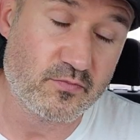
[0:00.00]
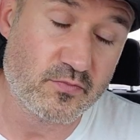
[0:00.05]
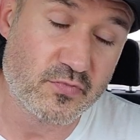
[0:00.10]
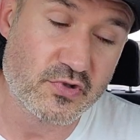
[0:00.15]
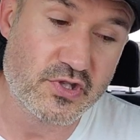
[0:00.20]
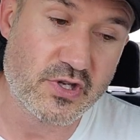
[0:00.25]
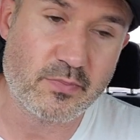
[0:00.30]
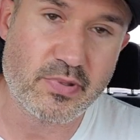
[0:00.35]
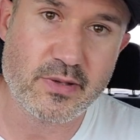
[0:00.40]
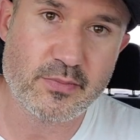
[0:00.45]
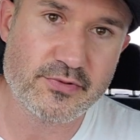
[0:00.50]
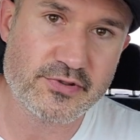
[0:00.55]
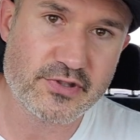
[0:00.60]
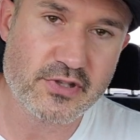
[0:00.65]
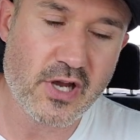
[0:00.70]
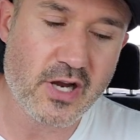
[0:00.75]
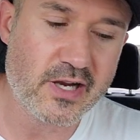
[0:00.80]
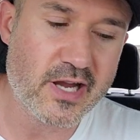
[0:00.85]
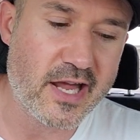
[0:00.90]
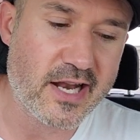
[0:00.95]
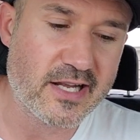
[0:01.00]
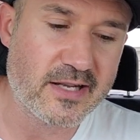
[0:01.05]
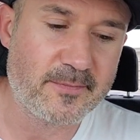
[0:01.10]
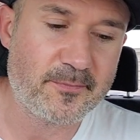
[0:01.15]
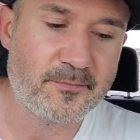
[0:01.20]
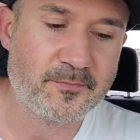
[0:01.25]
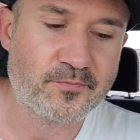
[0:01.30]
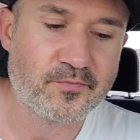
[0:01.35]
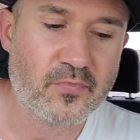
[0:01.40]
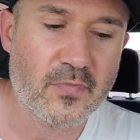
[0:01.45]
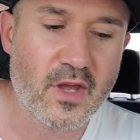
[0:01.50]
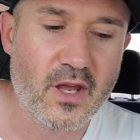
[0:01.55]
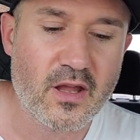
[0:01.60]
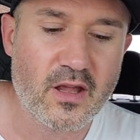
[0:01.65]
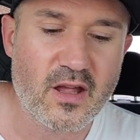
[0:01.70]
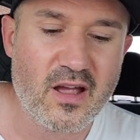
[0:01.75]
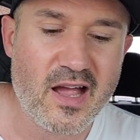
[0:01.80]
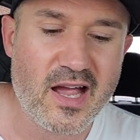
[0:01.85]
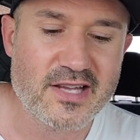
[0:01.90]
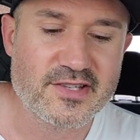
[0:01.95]
Some people suck at it.
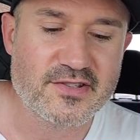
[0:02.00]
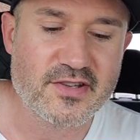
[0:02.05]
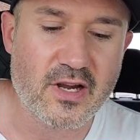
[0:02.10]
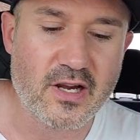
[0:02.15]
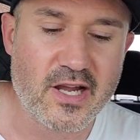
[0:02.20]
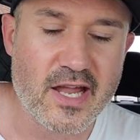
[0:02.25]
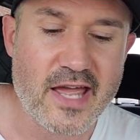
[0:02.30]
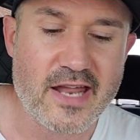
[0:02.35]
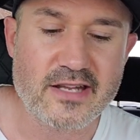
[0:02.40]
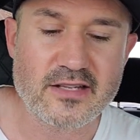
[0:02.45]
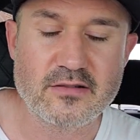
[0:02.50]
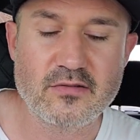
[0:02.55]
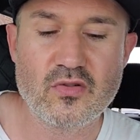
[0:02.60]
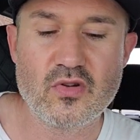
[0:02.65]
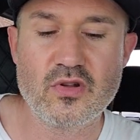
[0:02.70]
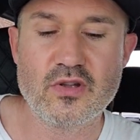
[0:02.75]
I suck at it.